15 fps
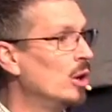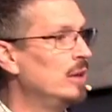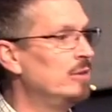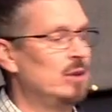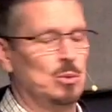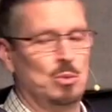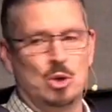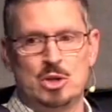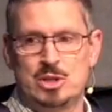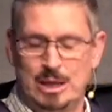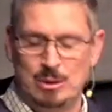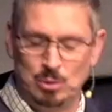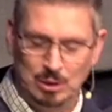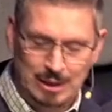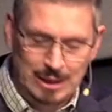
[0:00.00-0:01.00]
or even
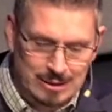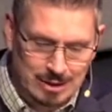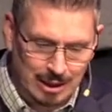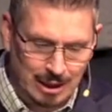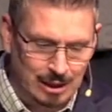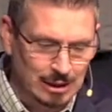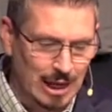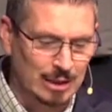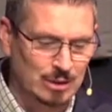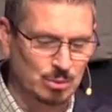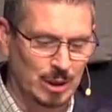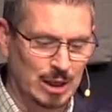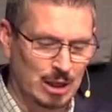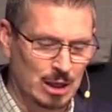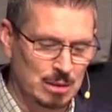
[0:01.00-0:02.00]
worse, it will lead to
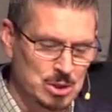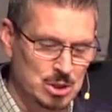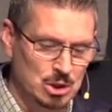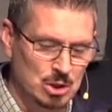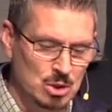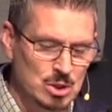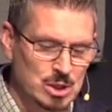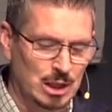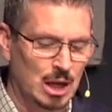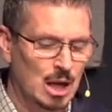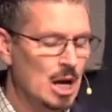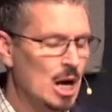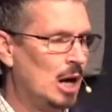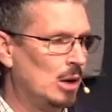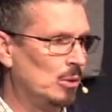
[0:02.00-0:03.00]
neglect when it comes to
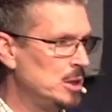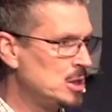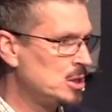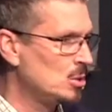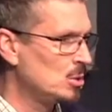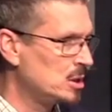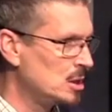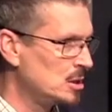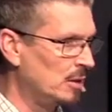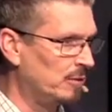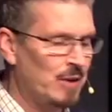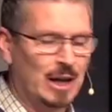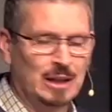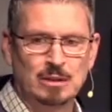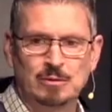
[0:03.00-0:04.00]
using our resources
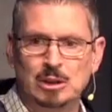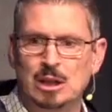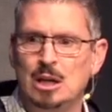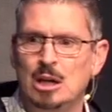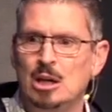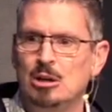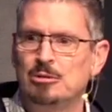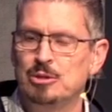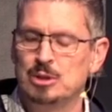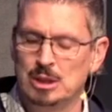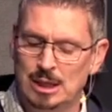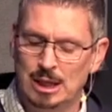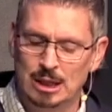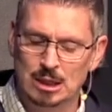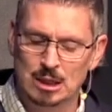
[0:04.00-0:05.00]
effectively for
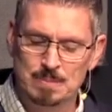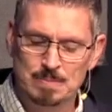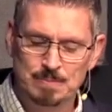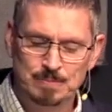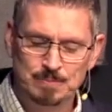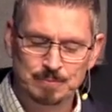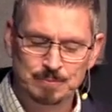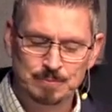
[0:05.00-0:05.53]
the kingdom